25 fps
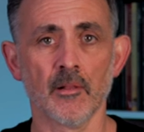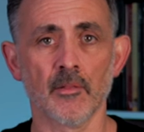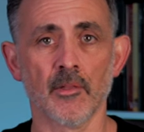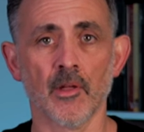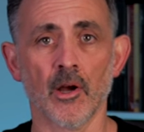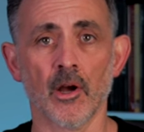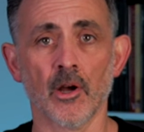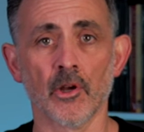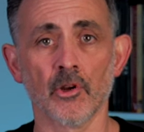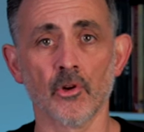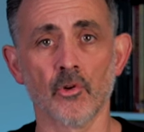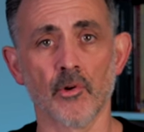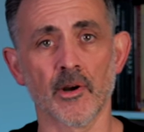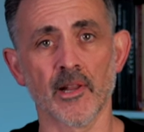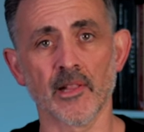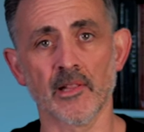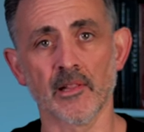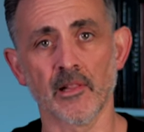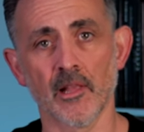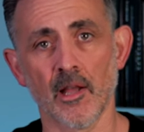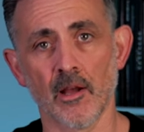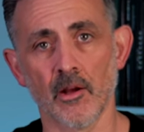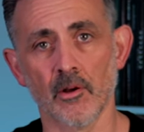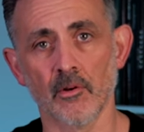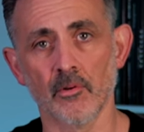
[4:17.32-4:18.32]
that I already
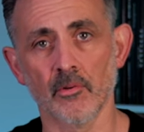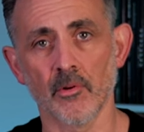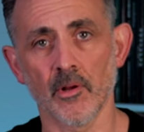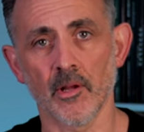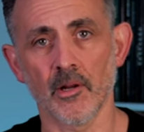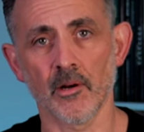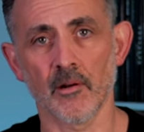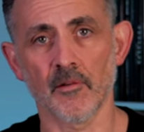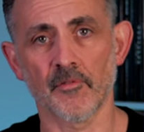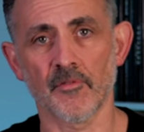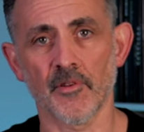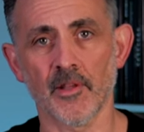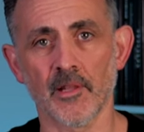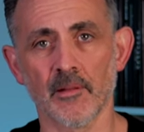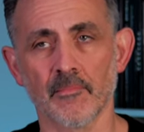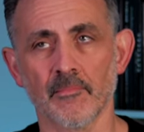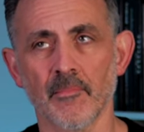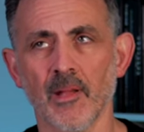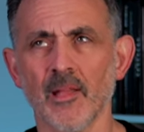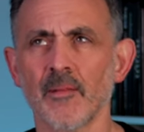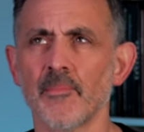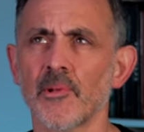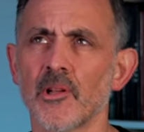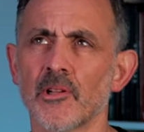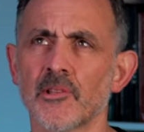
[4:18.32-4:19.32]
know and I think
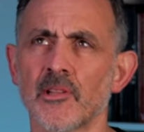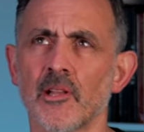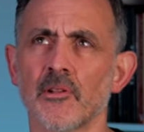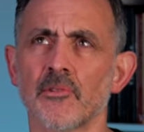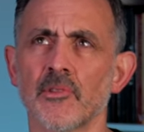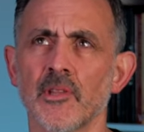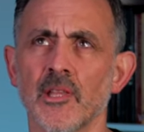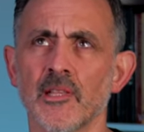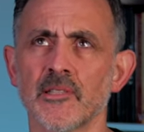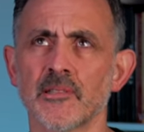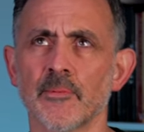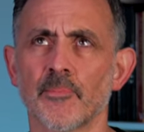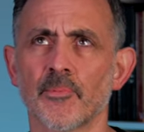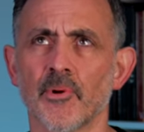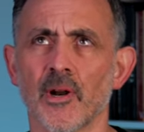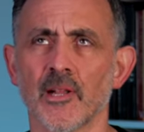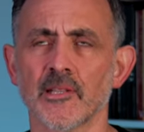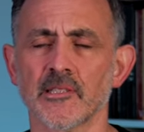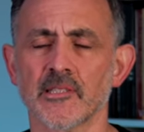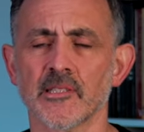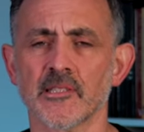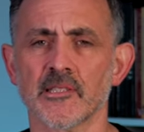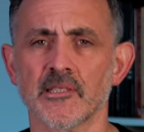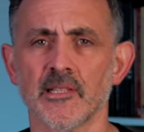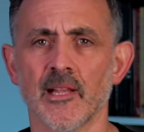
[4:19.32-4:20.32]
maybe I don't need to
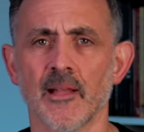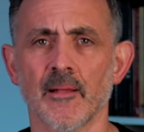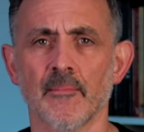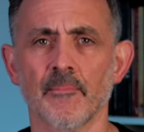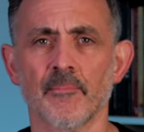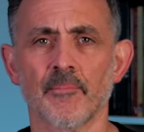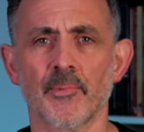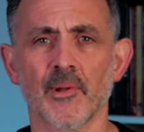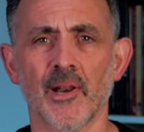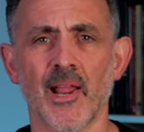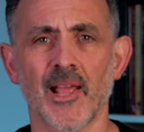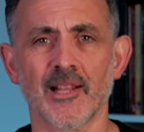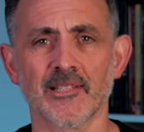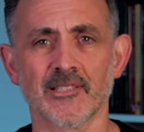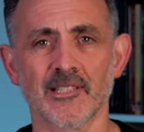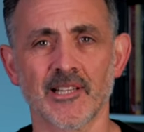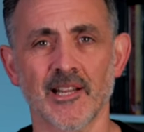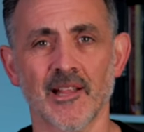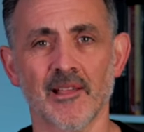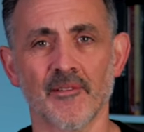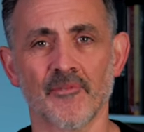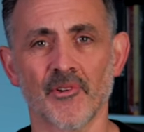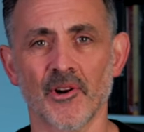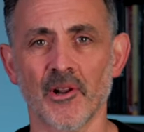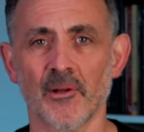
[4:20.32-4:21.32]
practice that. But
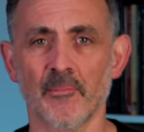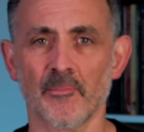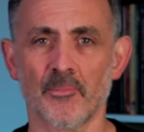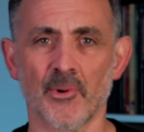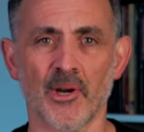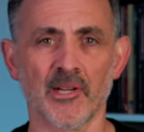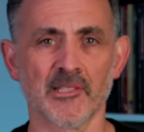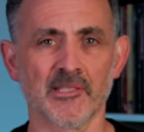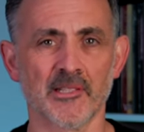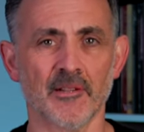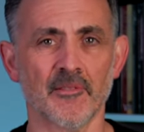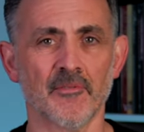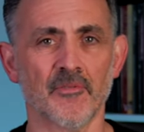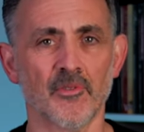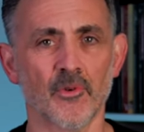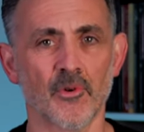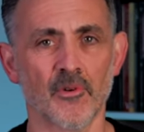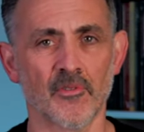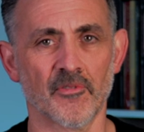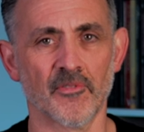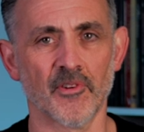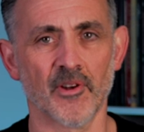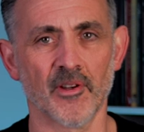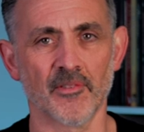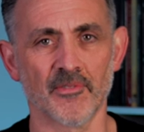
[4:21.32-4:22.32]
actually, if I don't practice it four
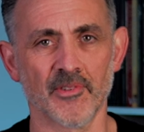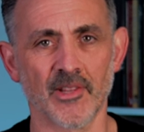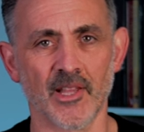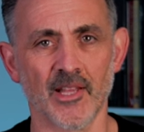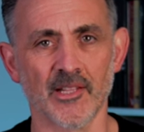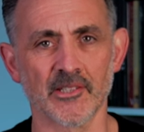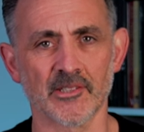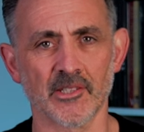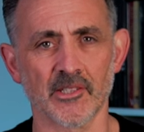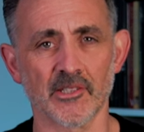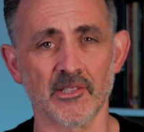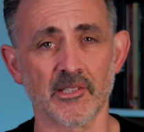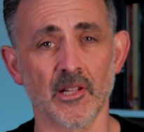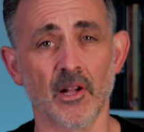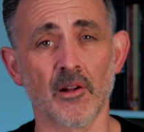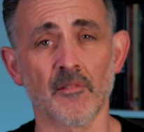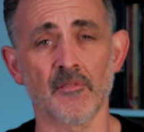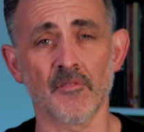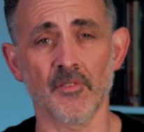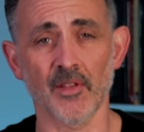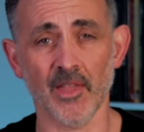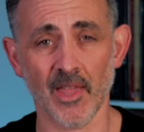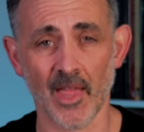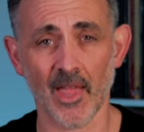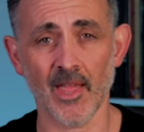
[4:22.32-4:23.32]
or five days, I start
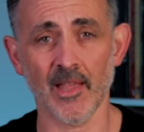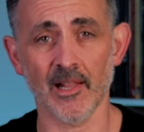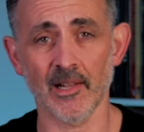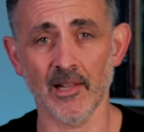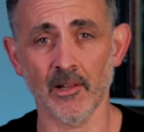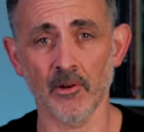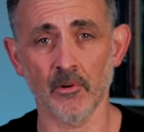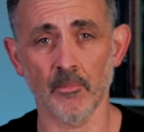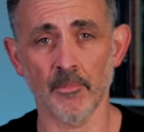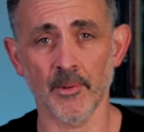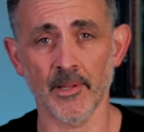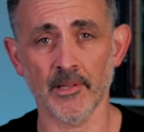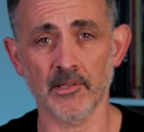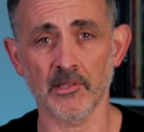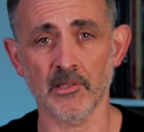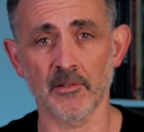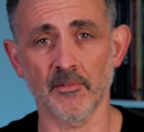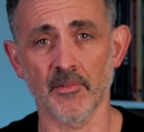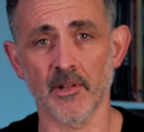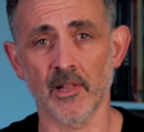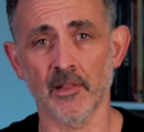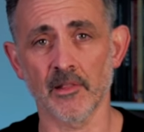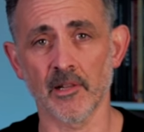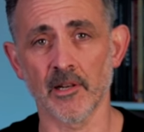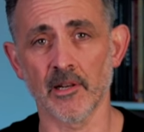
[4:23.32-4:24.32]
forgetting little bits
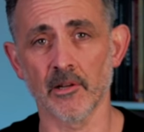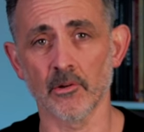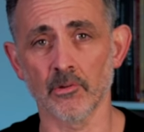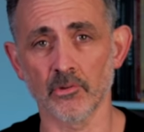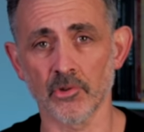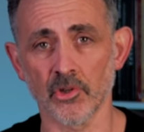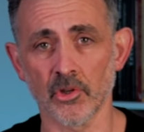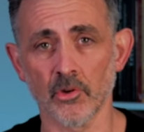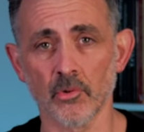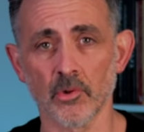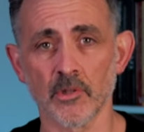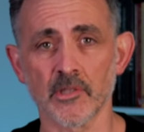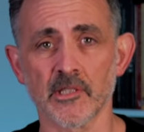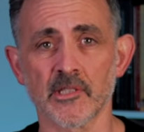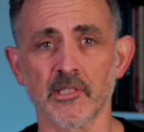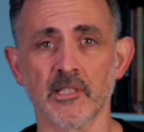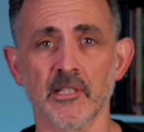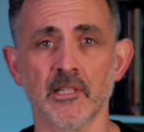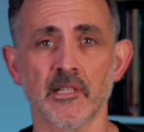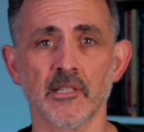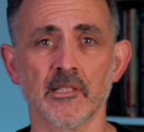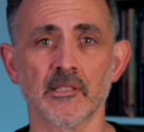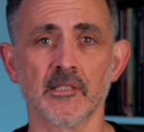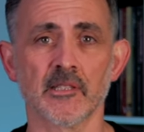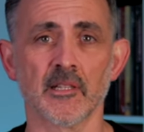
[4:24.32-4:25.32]
of it, the little
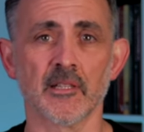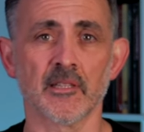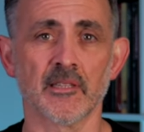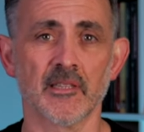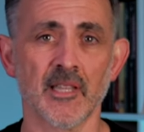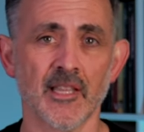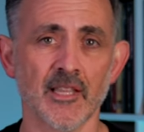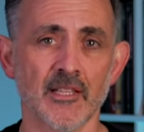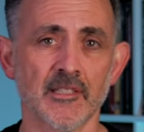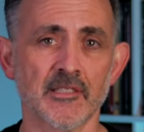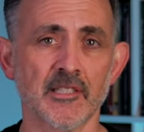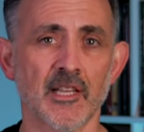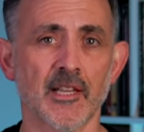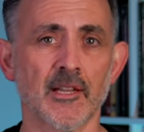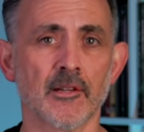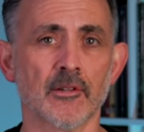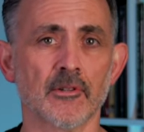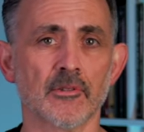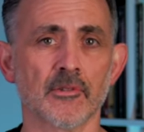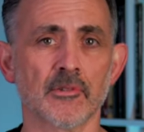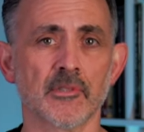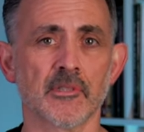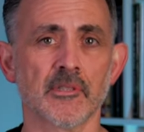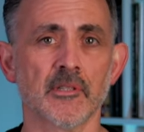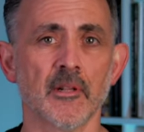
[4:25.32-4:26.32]
nuances, the
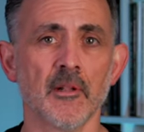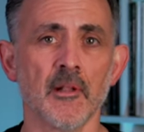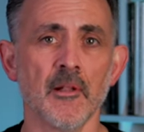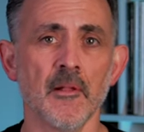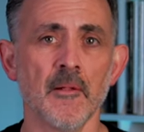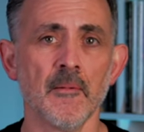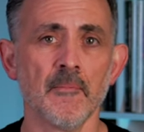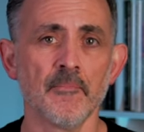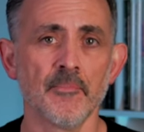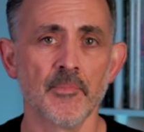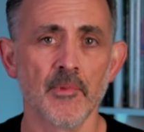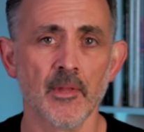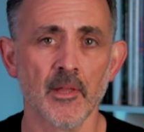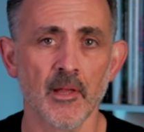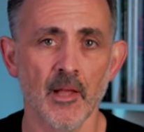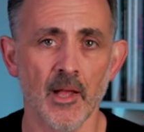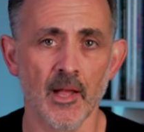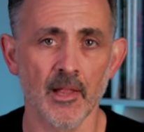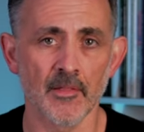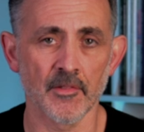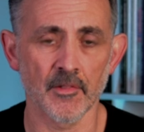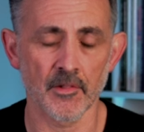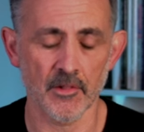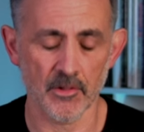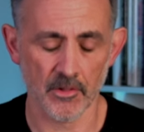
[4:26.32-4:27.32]
details.
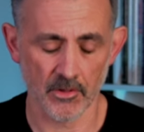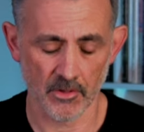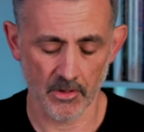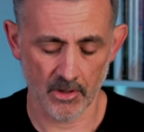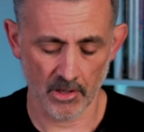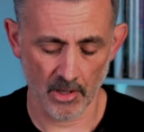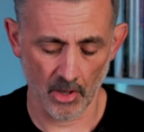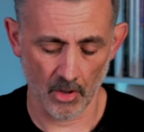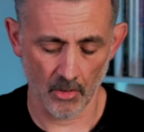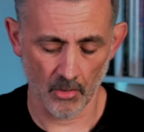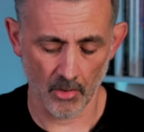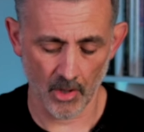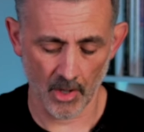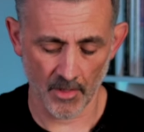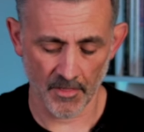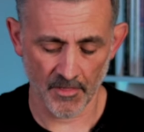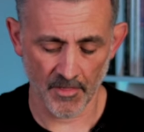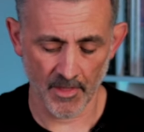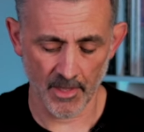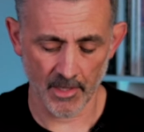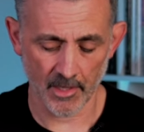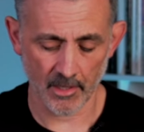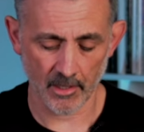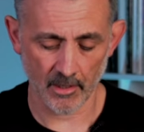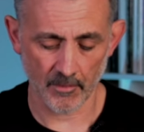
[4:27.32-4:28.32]
And so I
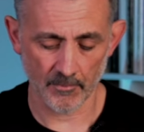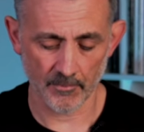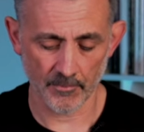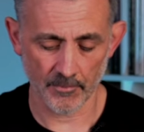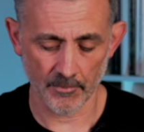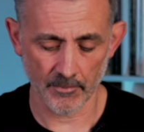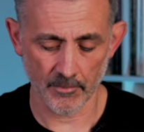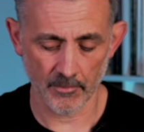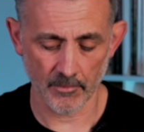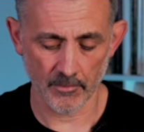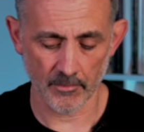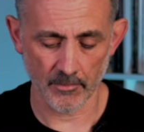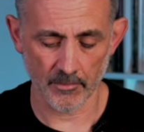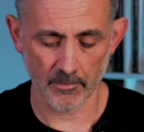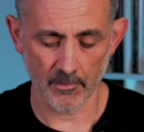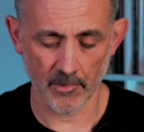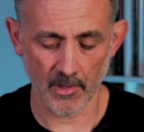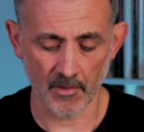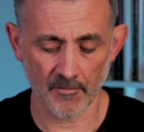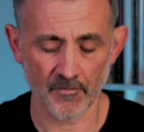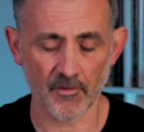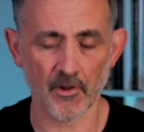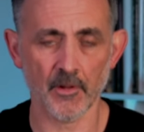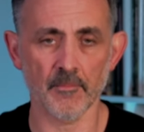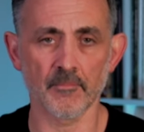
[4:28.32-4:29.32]
think
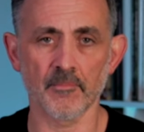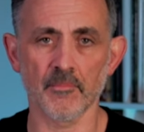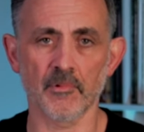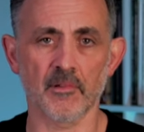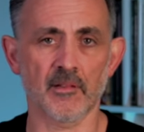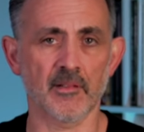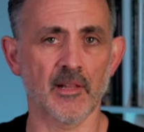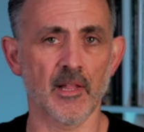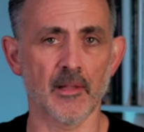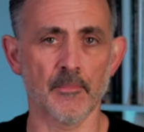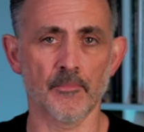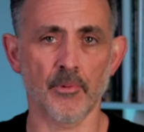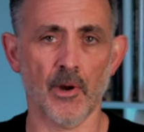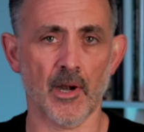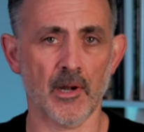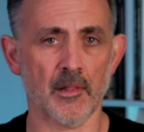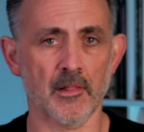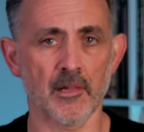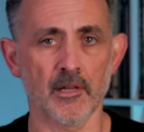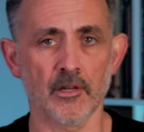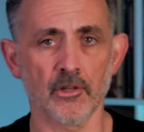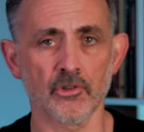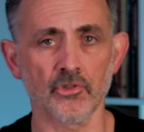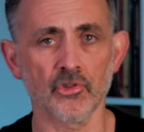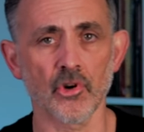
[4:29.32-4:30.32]
if I'm, say,
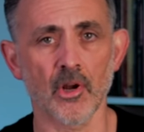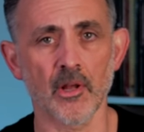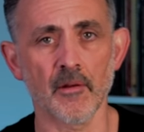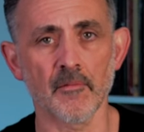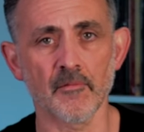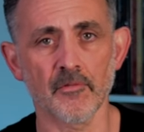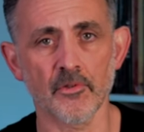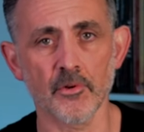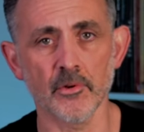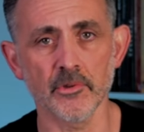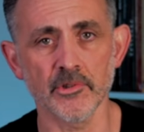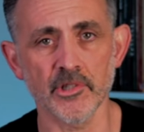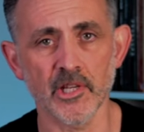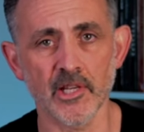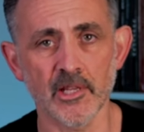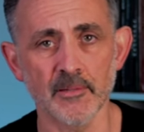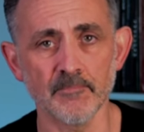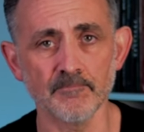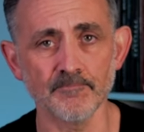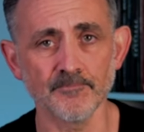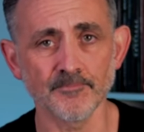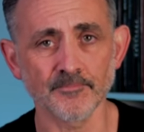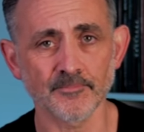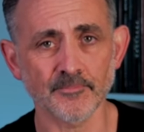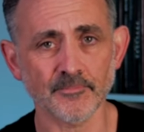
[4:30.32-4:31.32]
practicing a triumph
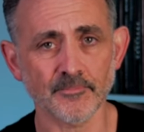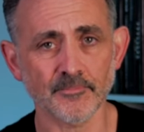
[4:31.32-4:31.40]
routine,